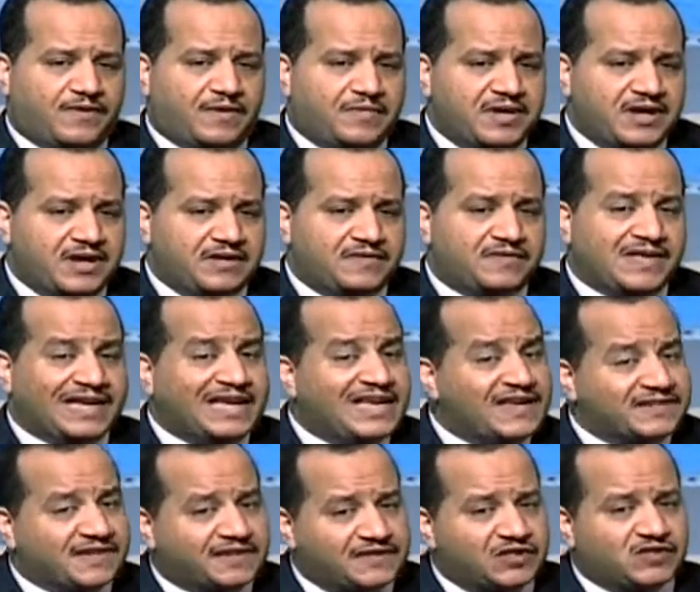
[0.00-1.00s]

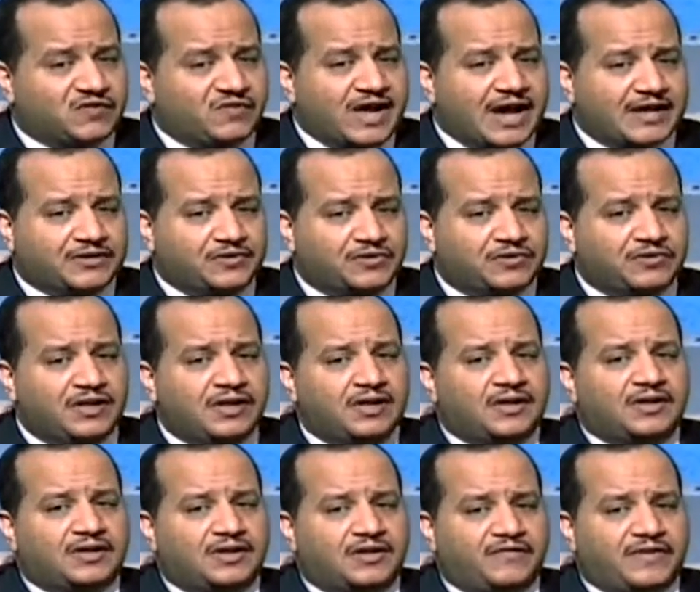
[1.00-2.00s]
the key success
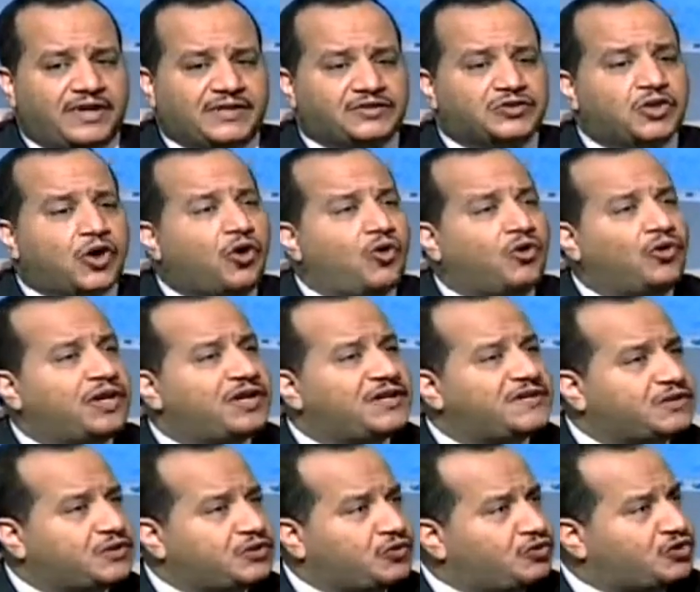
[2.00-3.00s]
factor, that
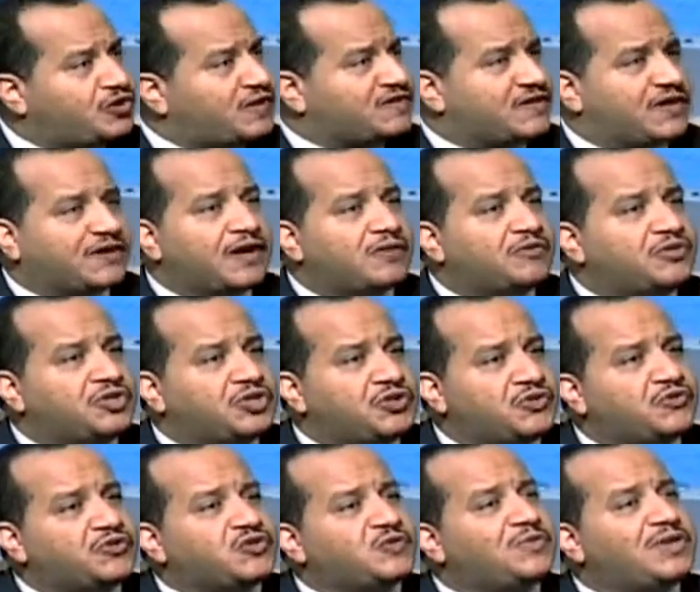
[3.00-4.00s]
all institutions
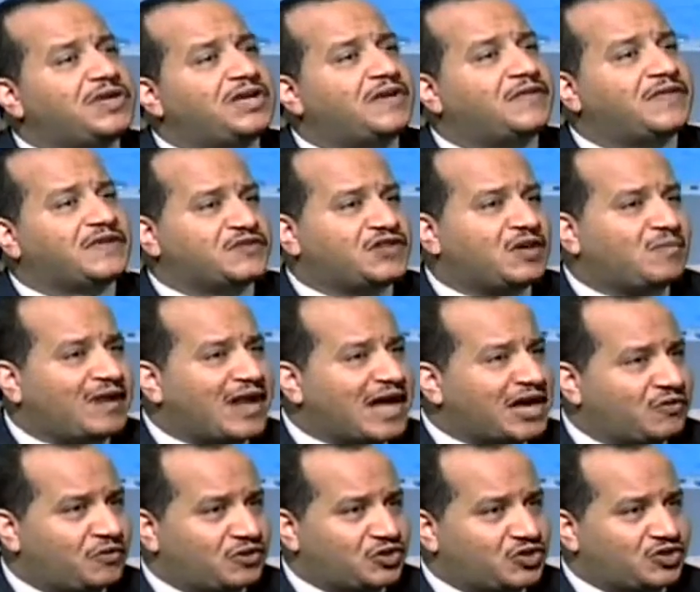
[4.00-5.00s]
around you speaking the
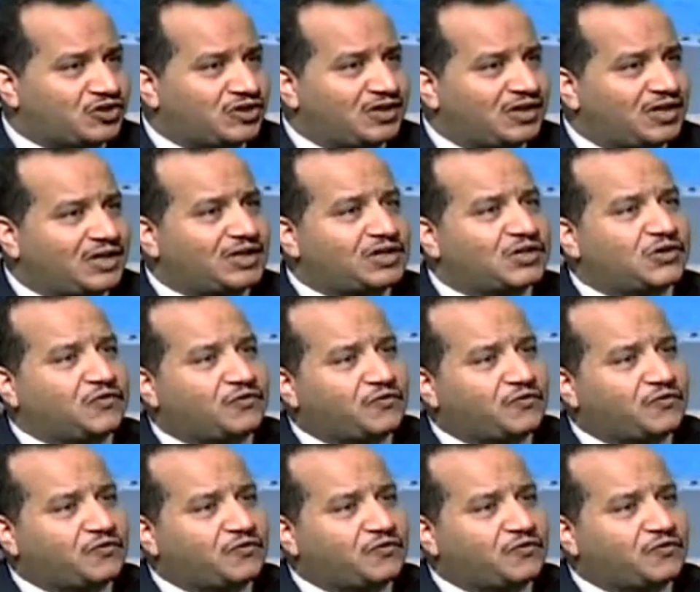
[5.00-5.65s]
same language.